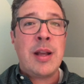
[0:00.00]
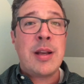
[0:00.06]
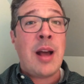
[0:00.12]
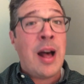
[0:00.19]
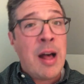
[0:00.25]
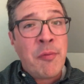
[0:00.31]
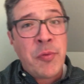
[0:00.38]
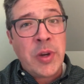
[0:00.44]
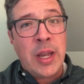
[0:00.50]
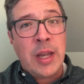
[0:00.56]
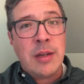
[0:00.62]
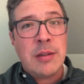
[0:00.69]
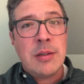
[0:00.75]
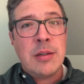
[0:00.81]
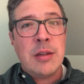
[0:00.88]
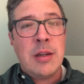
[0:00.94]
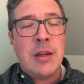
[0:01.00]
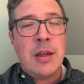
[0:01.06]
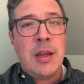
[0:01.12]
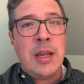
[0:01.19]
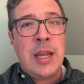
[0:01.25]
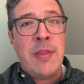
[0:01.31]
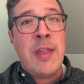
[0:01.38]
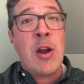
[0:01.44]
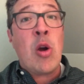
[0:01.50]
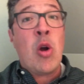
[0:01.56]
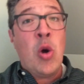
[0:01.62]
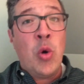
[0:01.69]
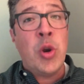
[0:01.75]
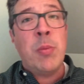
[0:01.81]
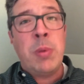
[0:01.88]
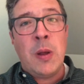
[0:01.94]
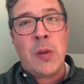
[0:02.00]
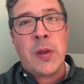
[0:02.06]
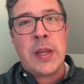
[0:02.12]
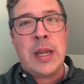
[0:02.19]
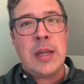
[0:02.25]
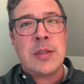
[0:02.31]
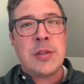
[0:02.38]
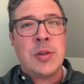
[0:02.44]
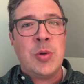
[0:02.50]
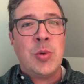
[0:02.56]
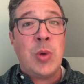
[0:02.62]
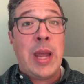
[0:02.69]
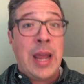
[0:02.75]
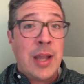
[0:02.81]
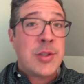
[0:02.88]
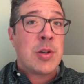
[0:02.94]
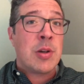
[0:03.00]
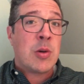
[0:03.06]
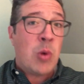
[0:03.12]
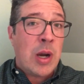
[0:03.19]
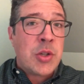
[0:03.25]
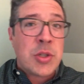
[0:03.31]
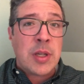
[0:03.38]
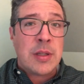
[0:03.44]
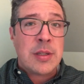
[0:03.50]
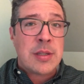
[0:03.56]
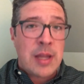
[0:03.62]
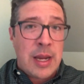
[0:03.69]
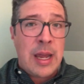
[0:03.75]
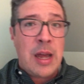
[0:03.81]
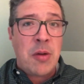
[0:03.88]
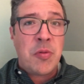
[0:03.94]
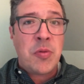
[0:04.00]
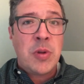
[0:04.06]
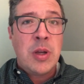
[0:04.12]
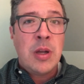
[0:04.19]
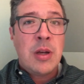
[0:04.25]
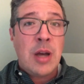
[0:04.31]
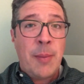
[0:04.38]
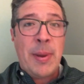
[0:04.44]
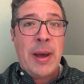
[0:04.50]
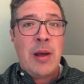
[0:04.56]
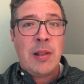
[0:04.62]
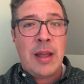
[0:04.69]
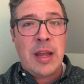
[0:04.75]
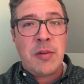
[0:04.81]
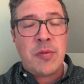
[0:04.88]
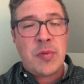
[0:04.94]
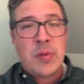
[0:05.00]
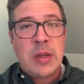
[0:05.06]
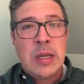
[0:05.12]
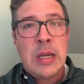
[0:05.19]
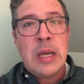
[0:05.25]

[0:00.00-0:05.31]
confident in their own ability to answer questions they have about life.